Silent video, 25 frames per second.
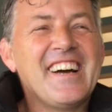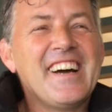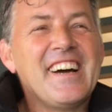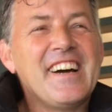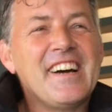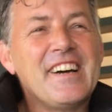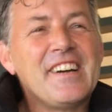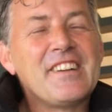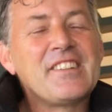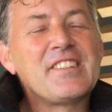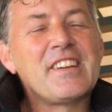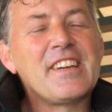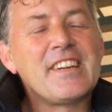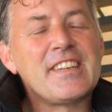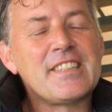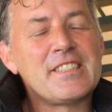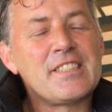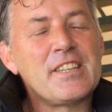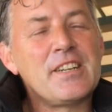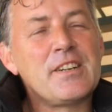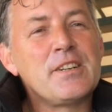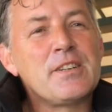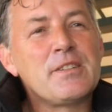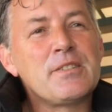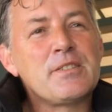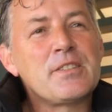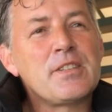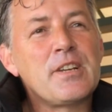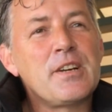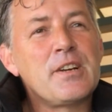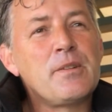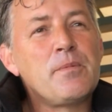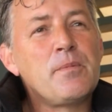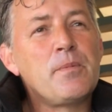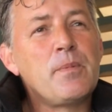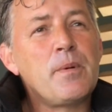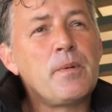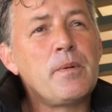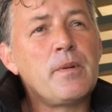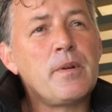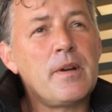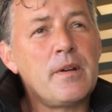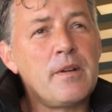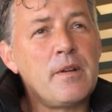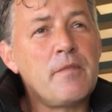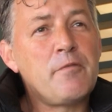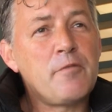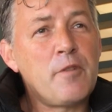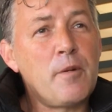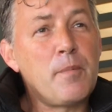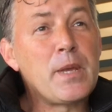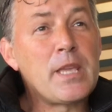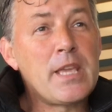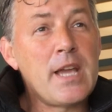Okay, so from